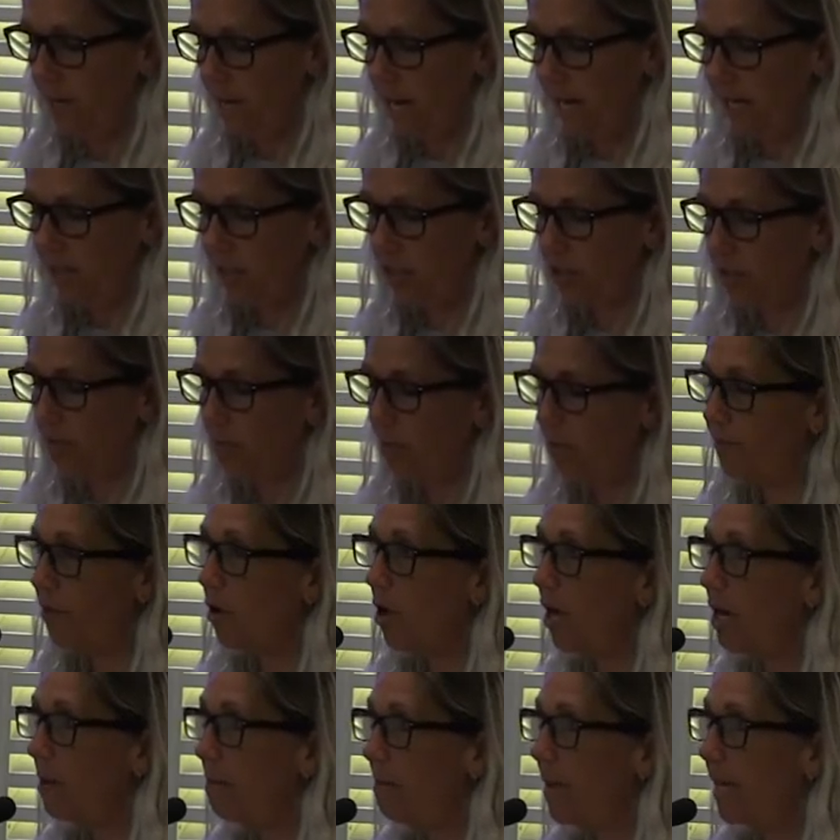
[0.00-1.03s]
and to
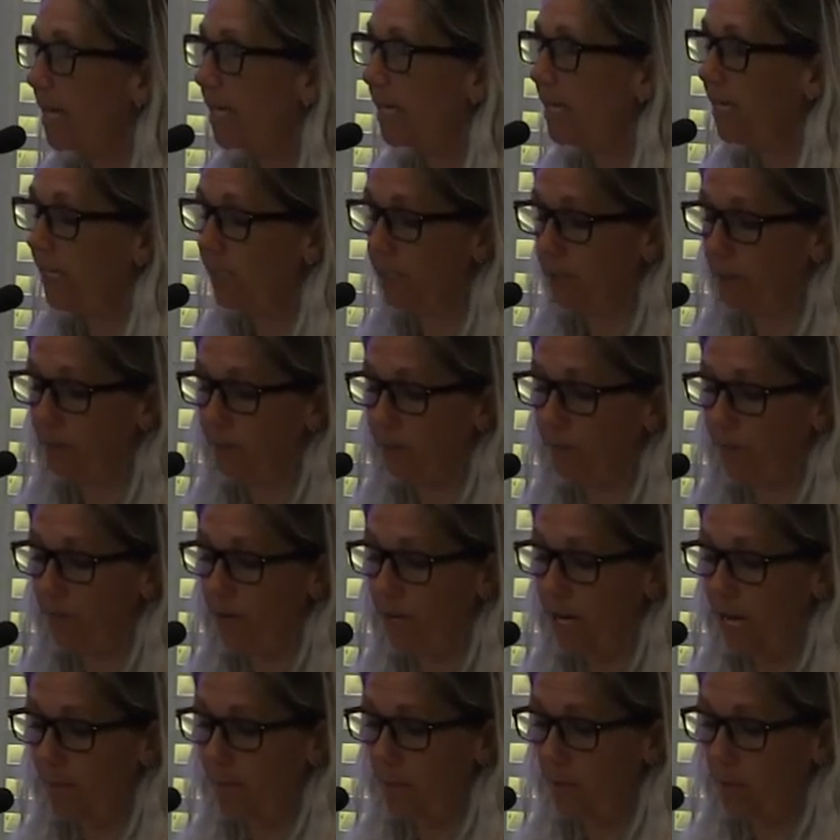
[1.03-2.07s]
provide a mechanism for
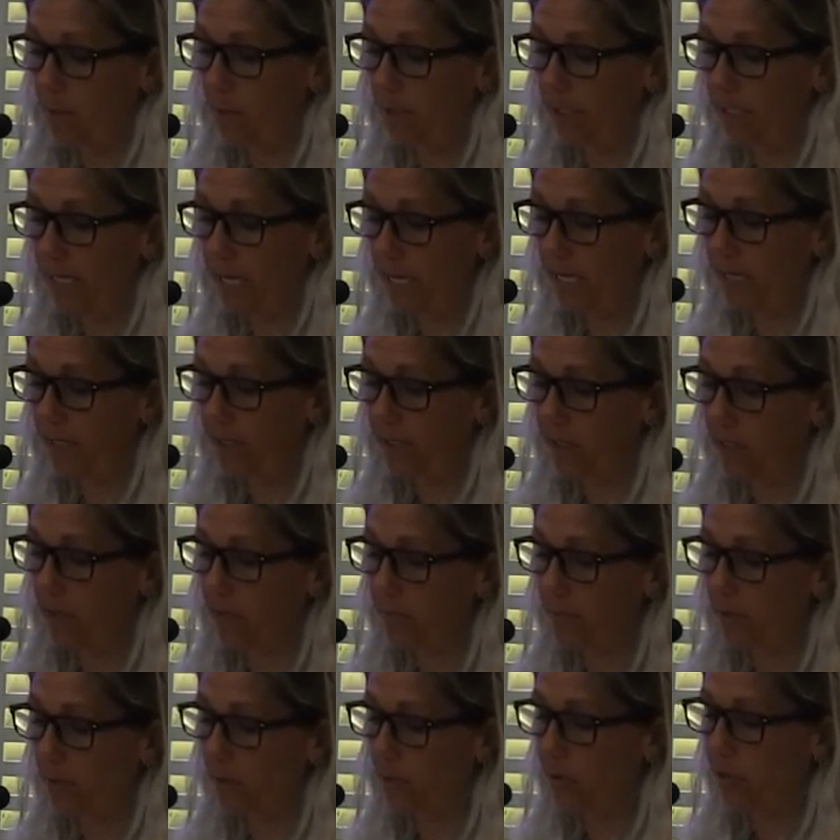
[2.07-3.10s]
neighbourhood centres to
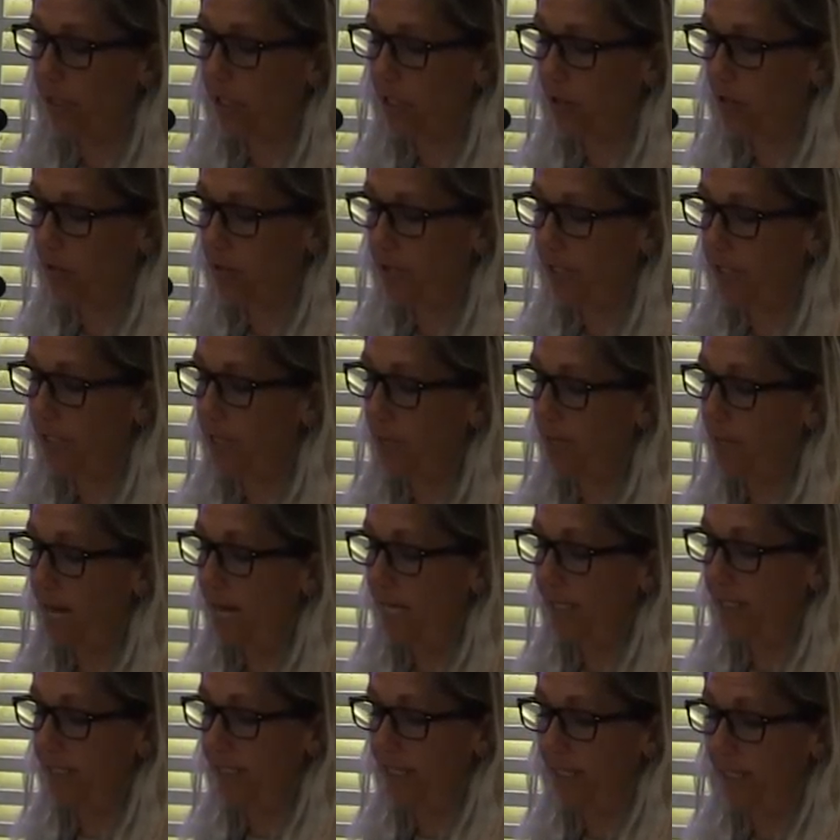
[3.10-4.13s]
build and increase
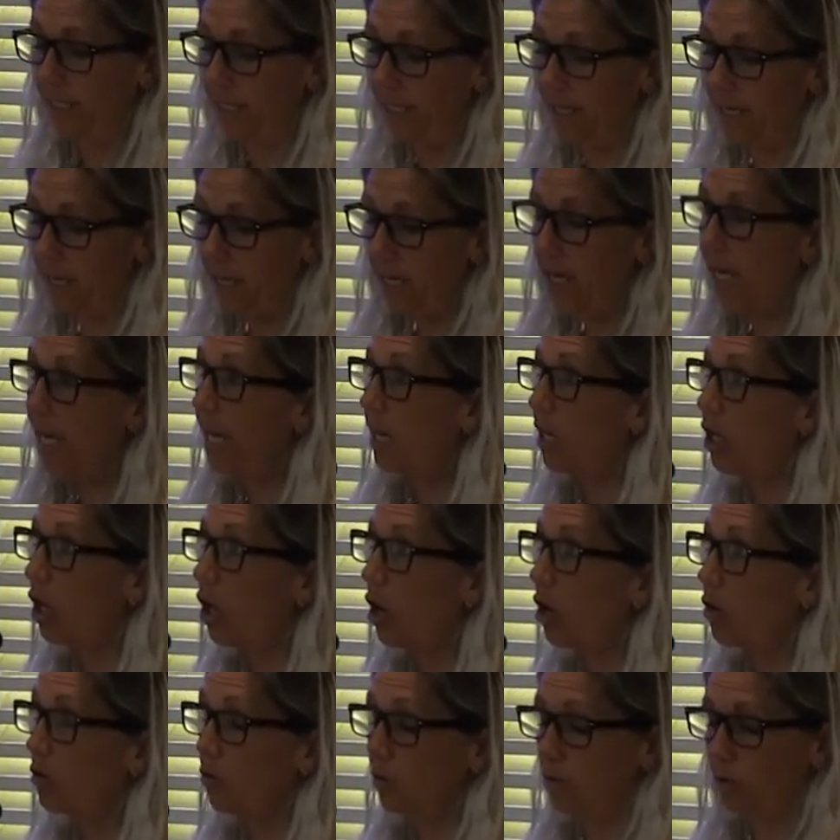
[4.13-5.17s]
capacity in
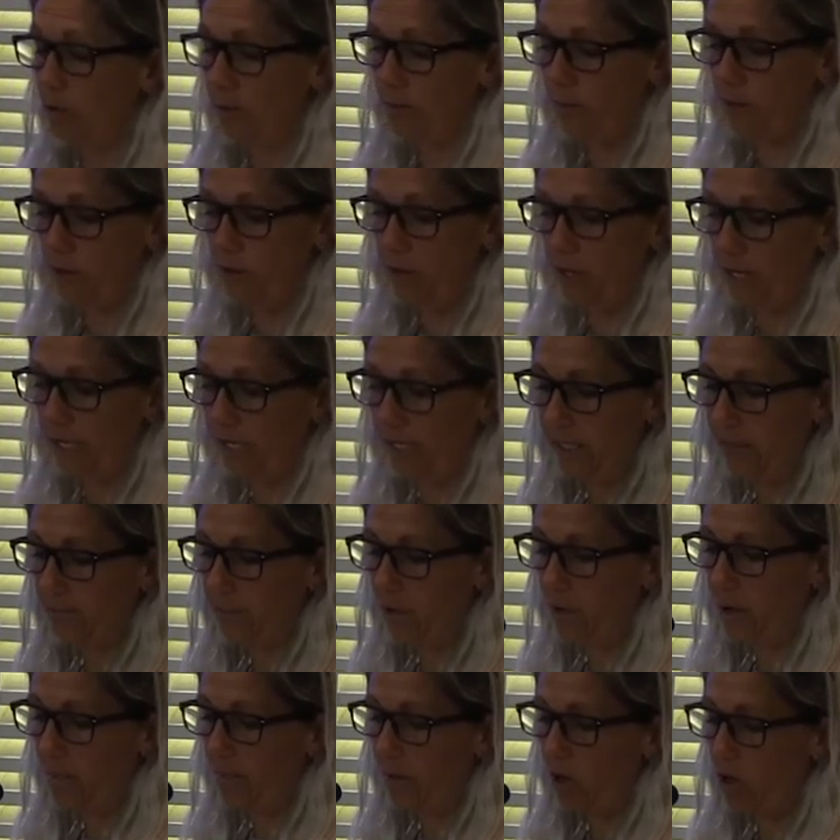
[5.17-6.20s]
local communities
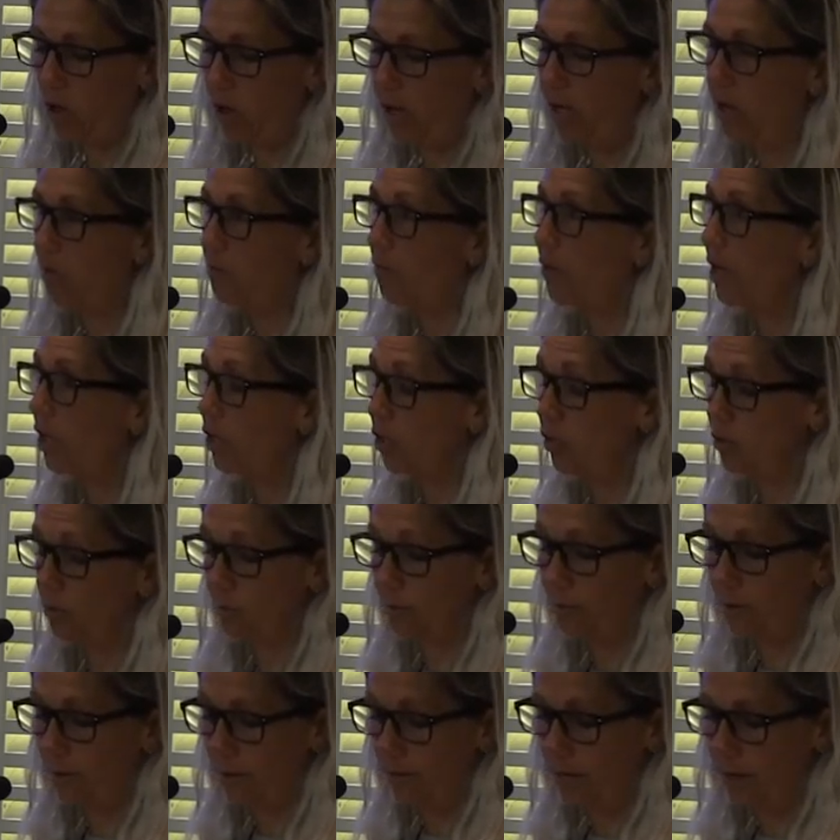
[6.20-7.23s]
by applying a
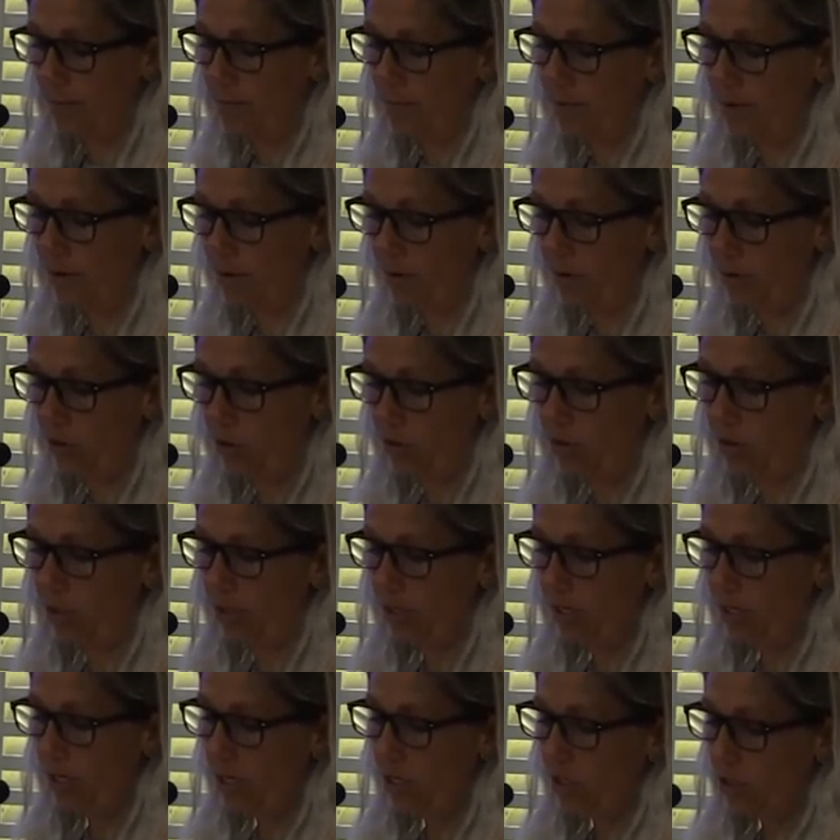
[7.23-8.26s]
regional approach
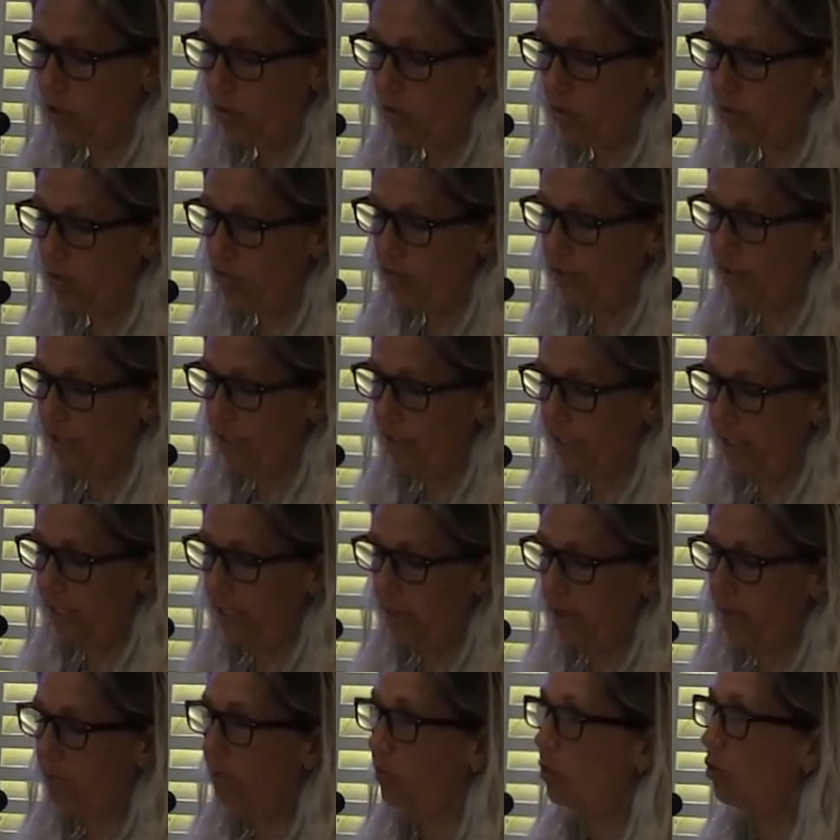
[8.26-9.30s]
to
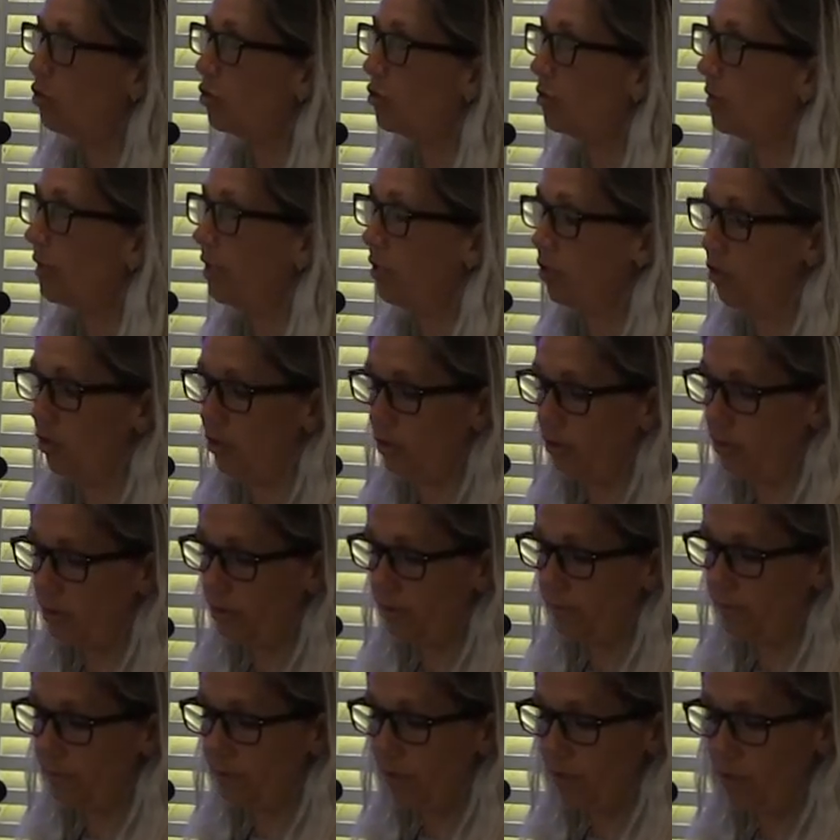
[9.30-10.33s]
addressing mutual issues
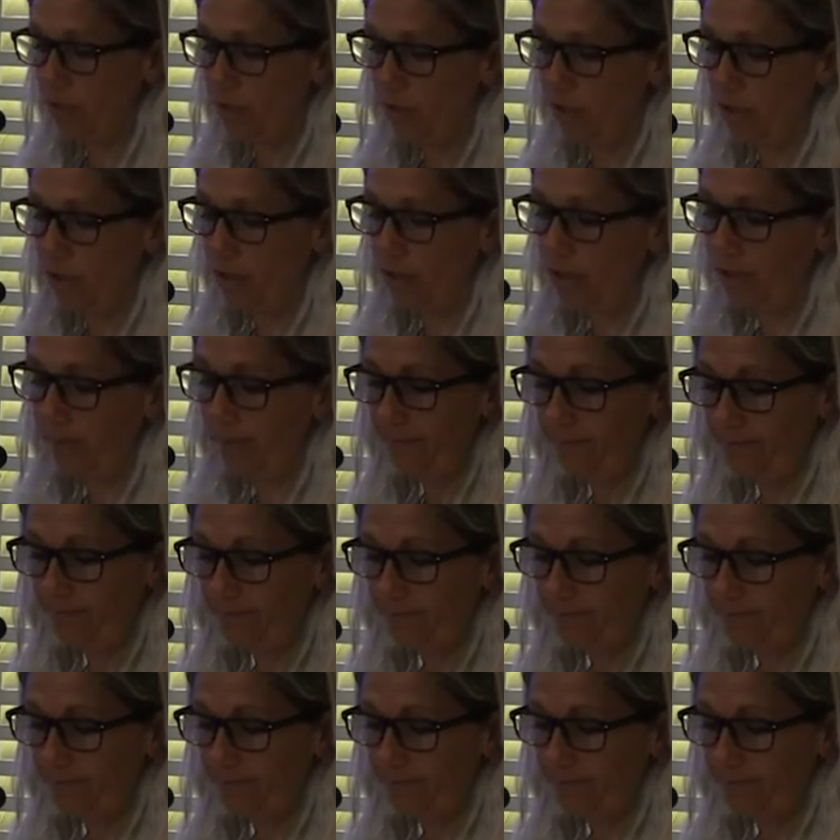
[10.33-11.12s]
of concern.